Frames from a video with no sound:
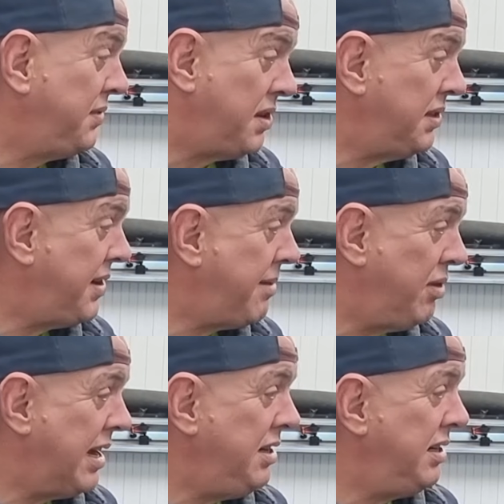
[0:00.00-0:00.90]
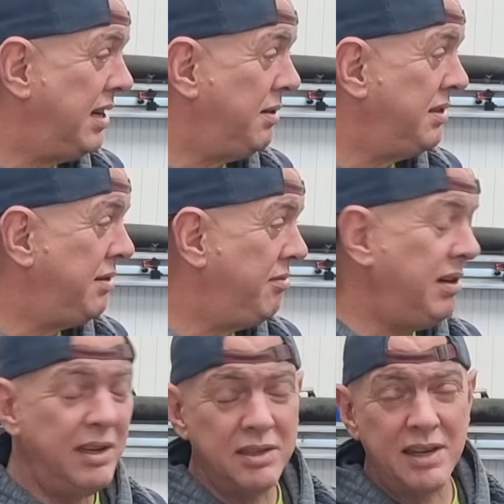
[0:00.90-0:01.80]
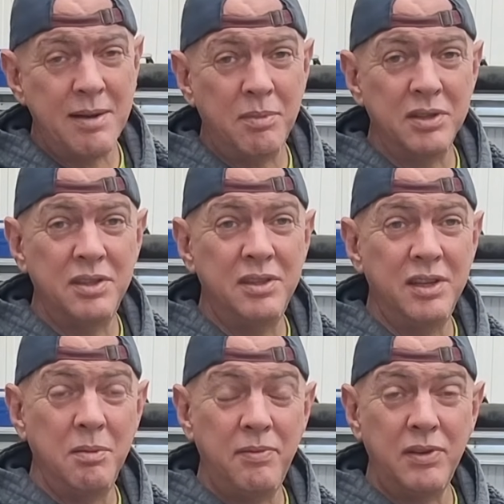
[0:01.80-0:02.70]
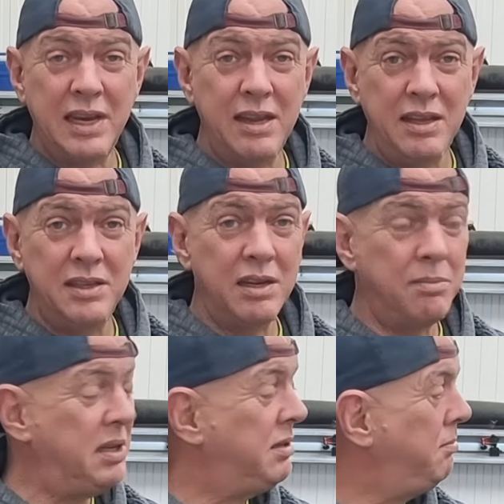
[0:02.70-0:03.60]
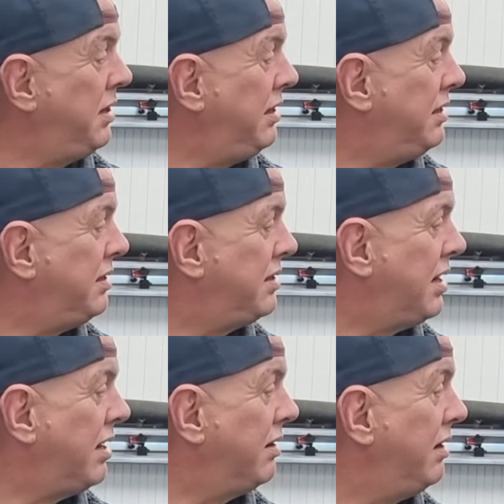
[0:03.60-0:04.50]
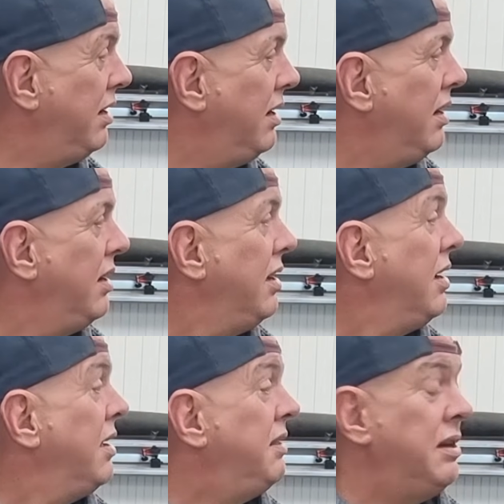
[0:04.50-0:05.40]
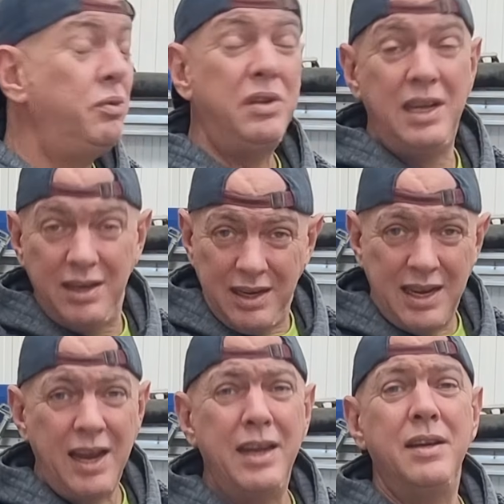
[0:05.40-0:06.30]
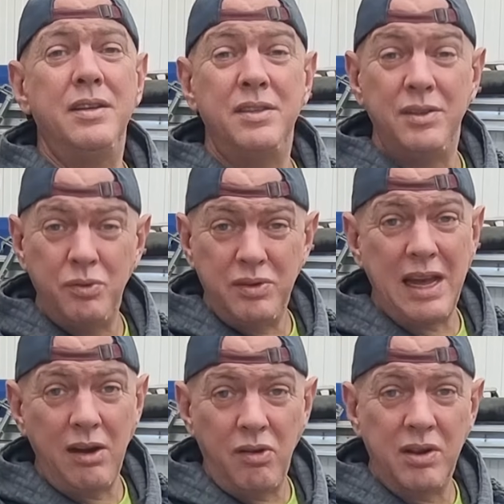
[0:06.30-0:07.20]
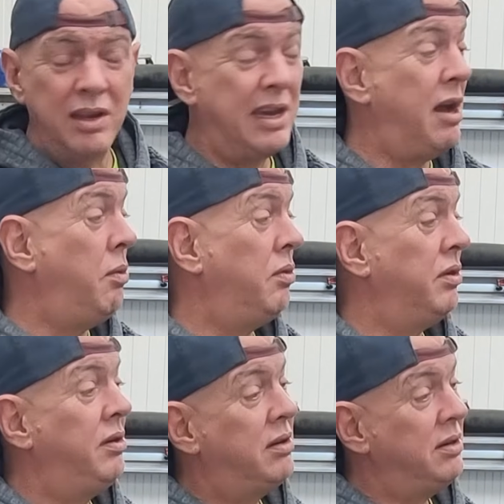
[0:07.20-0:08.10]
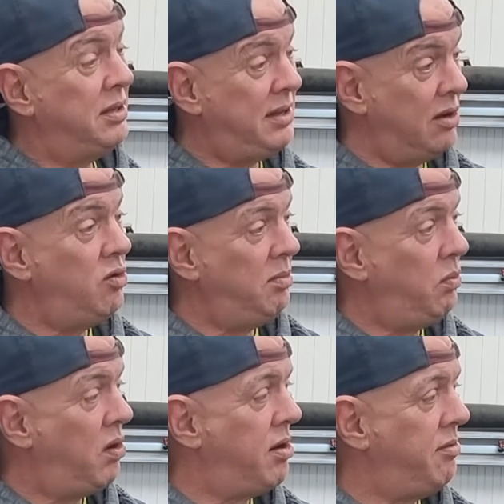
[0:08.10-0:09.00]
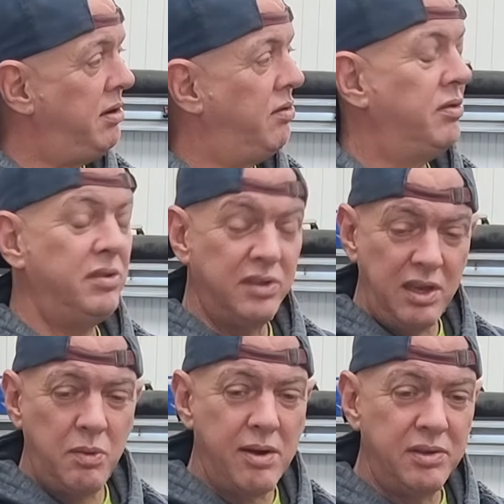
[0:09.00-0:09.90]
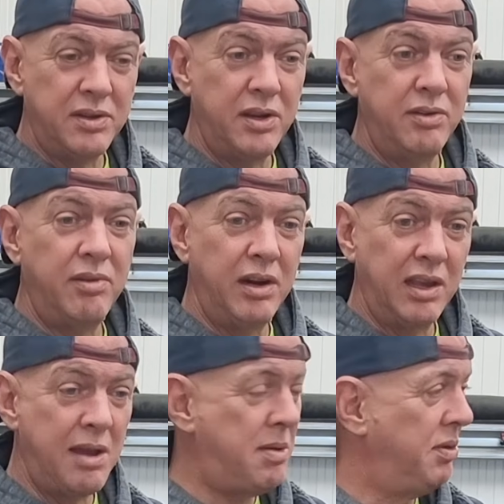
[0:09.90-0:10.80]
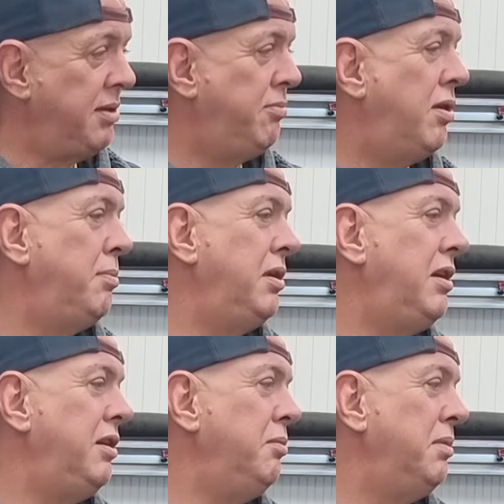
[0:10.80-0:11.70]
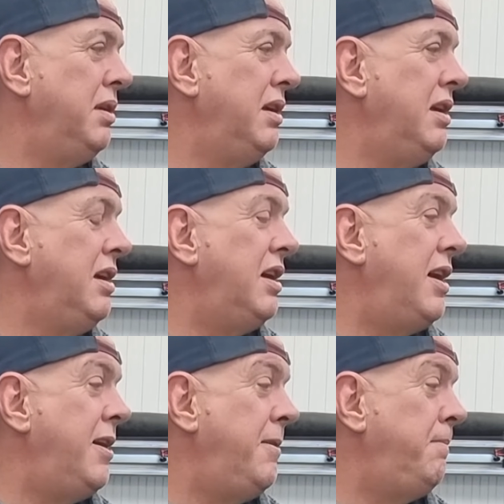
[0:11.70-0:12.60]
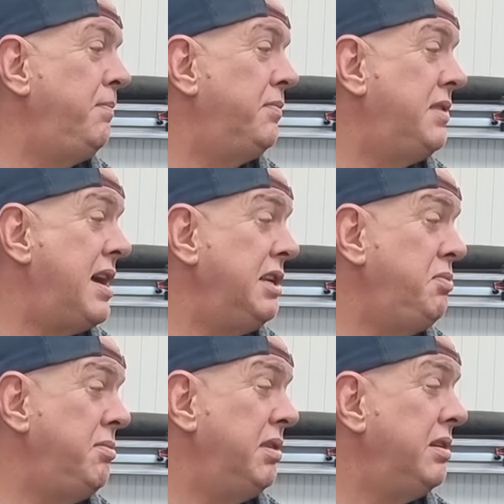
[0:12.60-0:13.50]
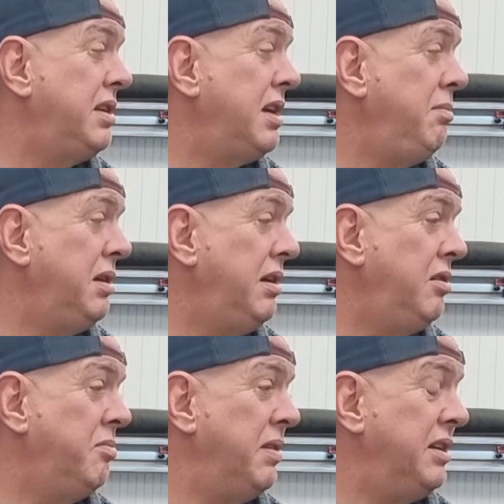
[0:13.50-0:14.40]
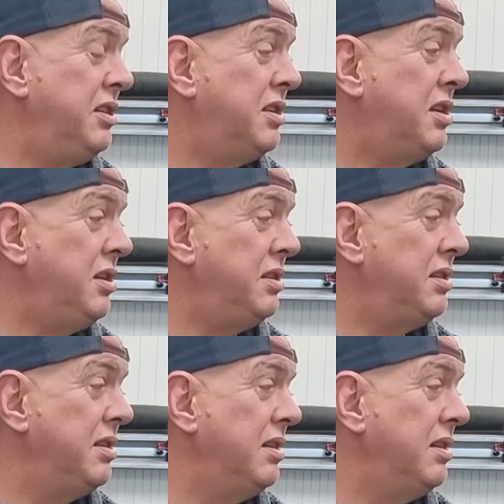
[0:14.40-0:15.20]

far as fabrication goes, there really isn't that much to do. If I get these other bits and pieces done, then all the indicators and all that lot can go on, and I can stick all my wiring on and see where it's going to run and come up with a proper loom. That is probably going to take me a little bit, just because